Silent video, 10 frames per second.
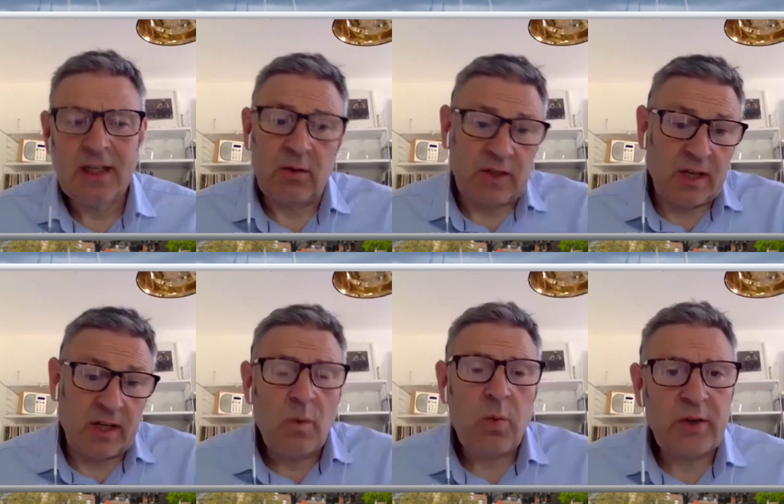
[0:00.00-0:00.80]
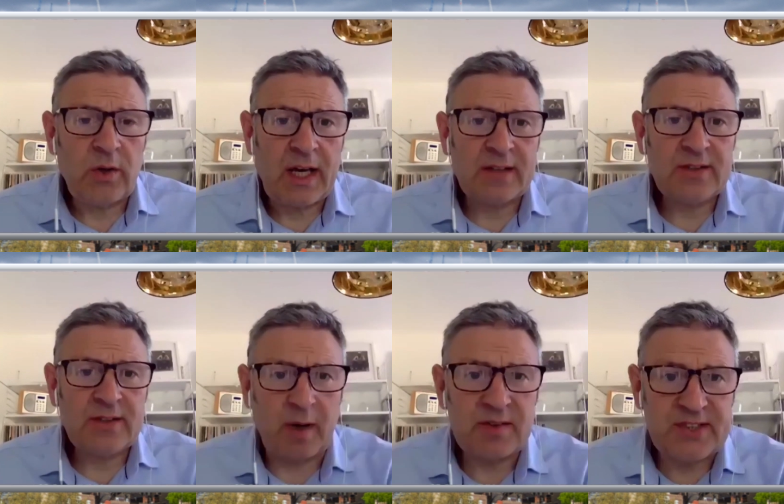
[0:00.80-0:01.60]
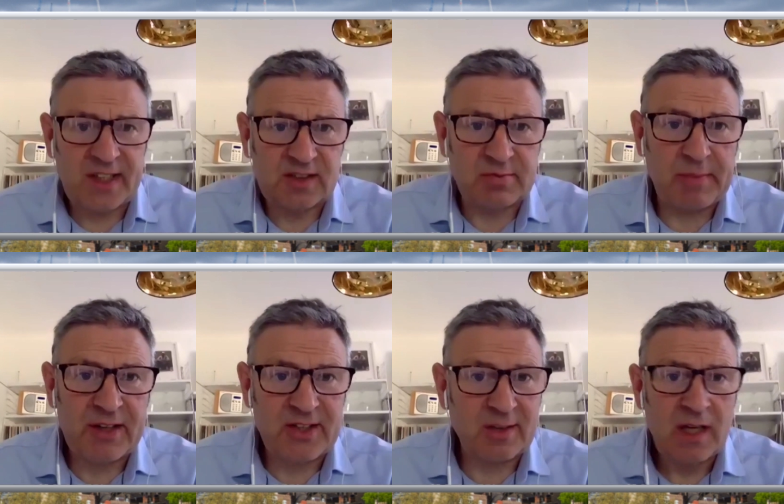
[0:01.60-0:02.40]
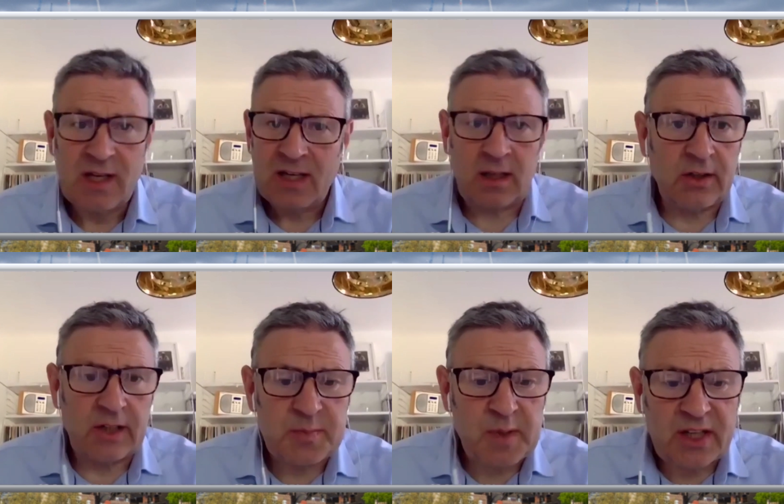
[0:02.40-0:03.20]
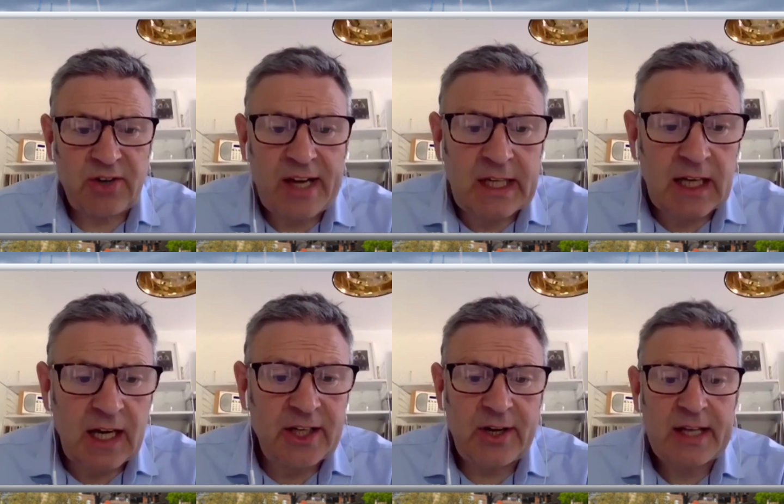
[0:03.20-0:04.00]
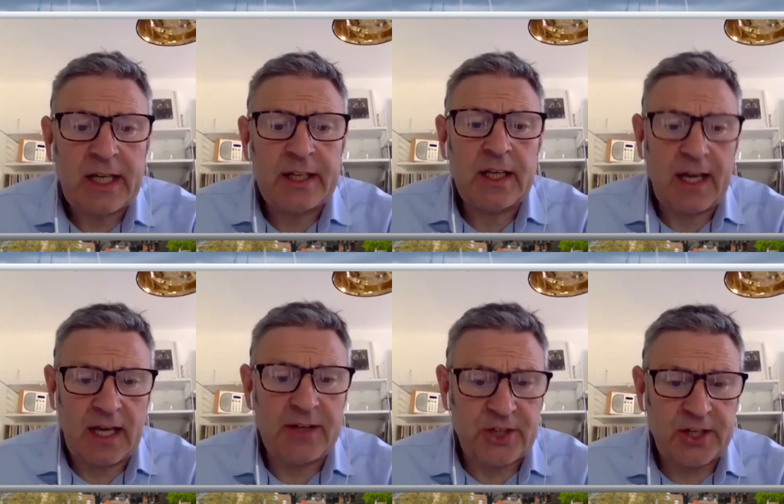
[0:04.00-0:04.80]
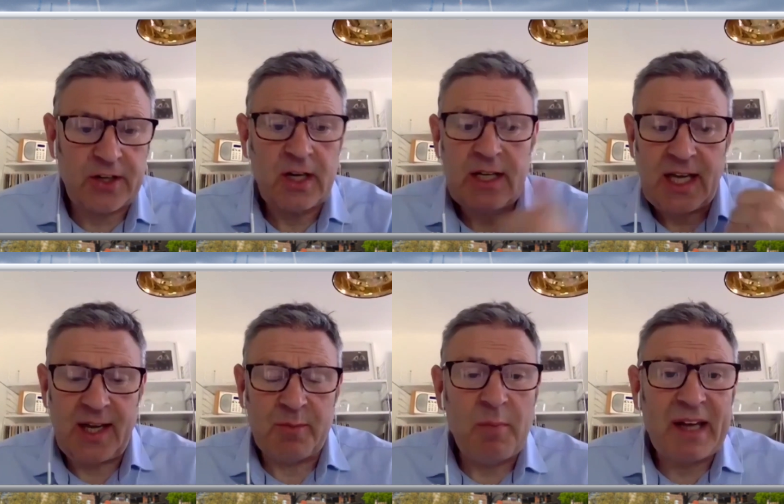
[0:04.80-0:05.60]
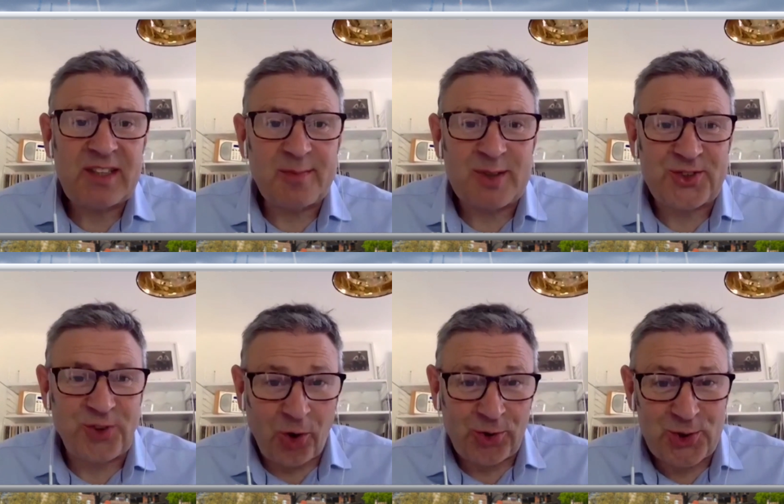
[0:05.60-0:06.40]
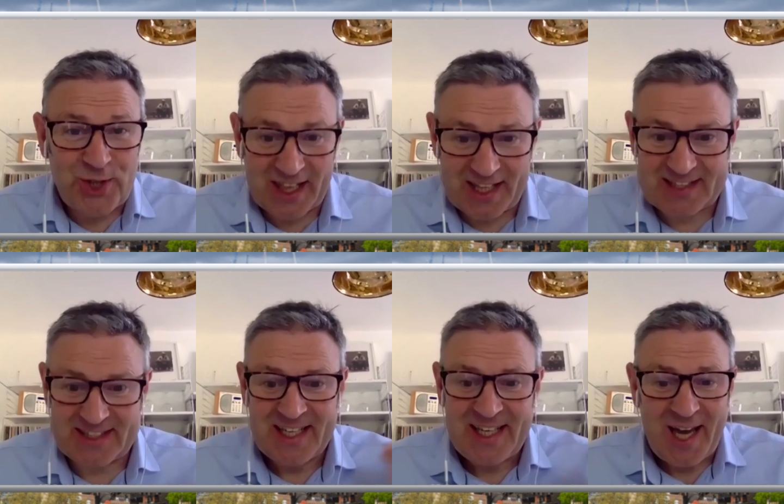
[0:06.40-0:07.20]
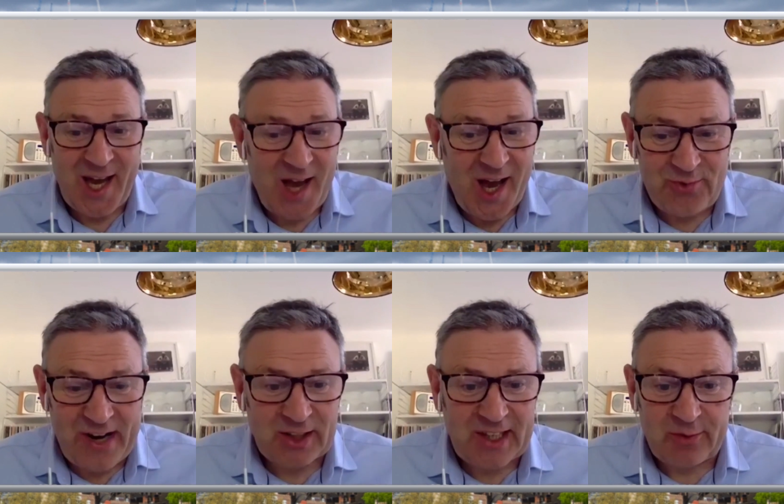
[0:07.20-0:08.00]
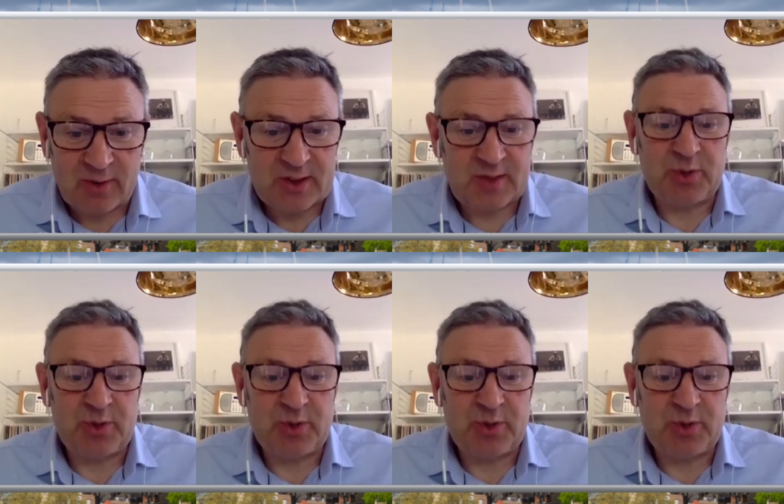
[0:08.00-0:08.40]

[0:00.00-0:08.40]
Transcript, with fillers: Okay, why not ask you about sales momentum? Clearly, it's been a cracking, a cracking uh, year. Uh, momentum is strong. You tell us uh, yeah. at record levels.